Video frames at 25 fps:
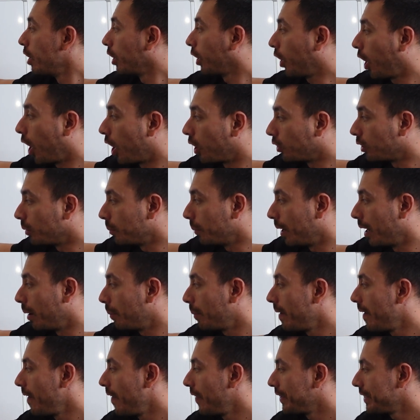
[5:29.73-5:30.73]
call them
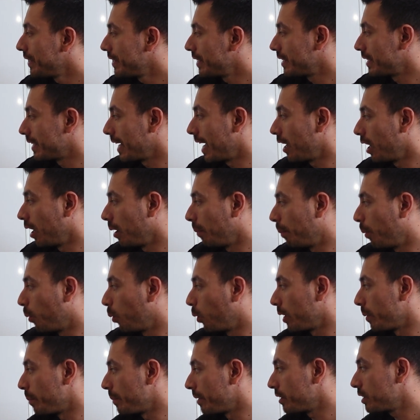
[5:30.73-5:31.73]
up, set
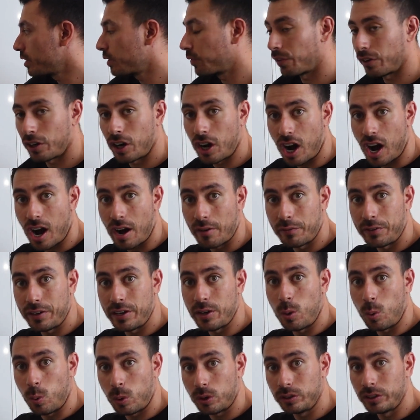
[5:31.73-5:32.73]
appointments for
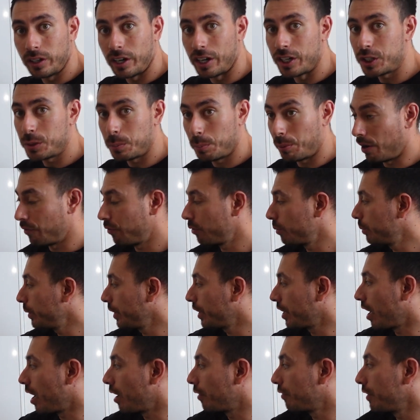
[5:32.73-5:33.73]
coffee or lunch, preferably
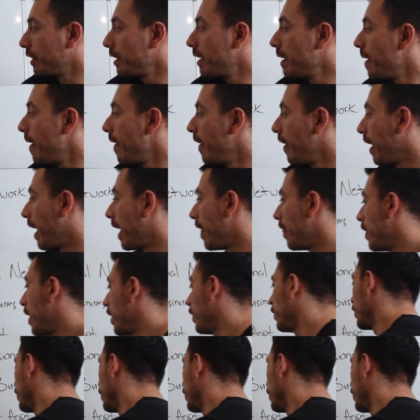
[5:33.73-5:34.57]
coffee. And then